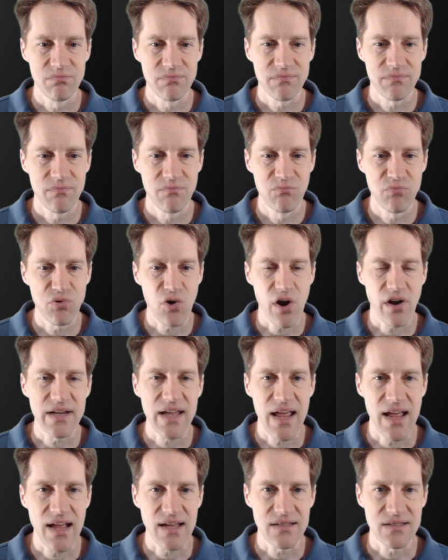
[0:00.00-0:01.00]

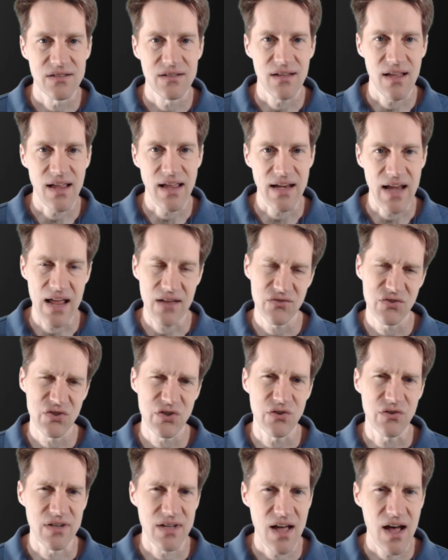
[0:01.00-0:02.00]
broadcast and have
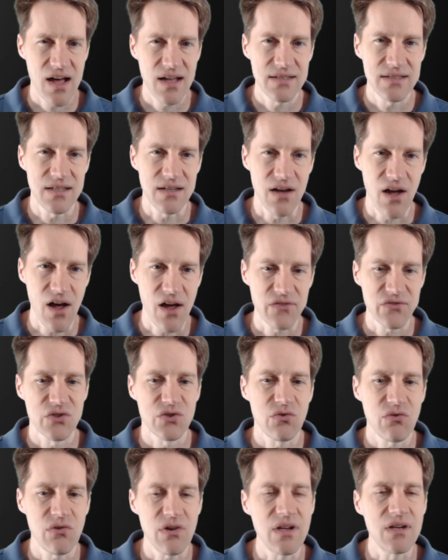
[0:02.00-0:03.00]
certain content off
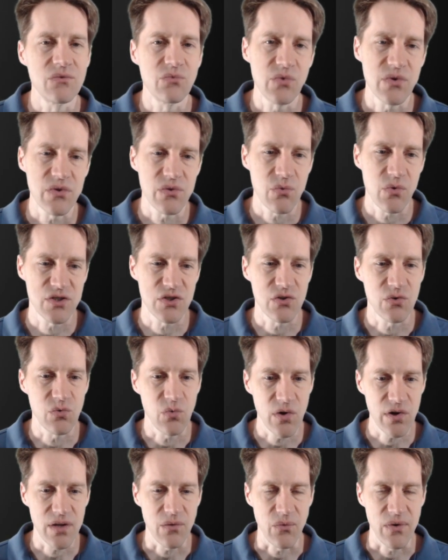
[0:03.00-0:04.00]
screen with what you're
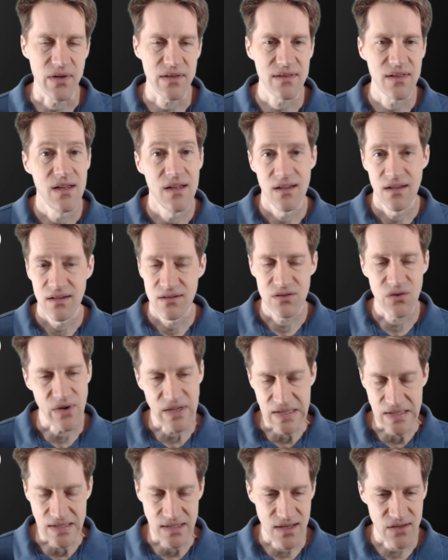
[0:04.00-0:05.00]
working with. So
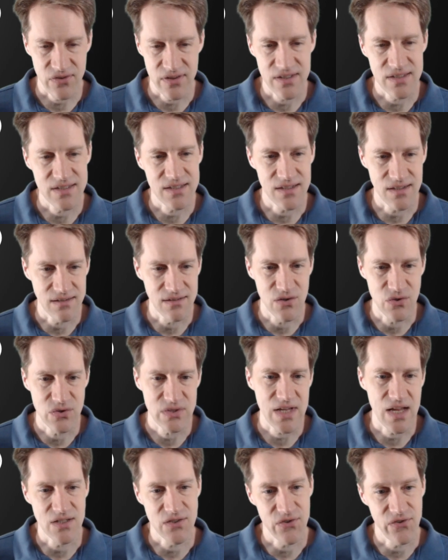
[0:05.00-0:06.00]
I can definitely see a use
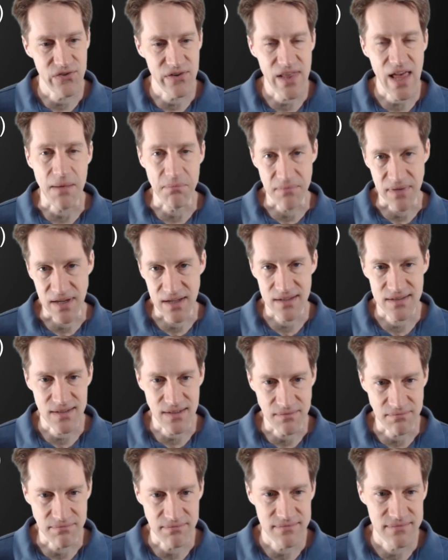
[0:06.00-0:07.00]
case for that because
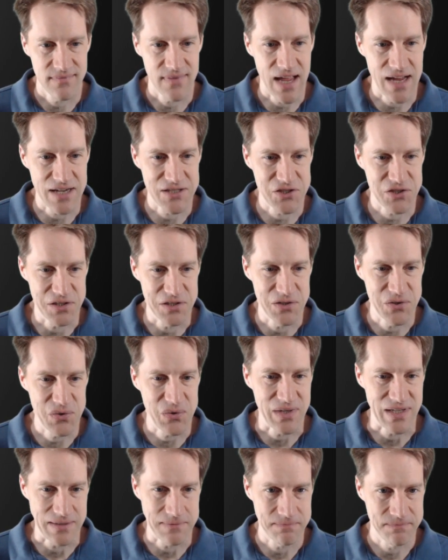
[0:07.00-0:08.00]
I'm actually doing it.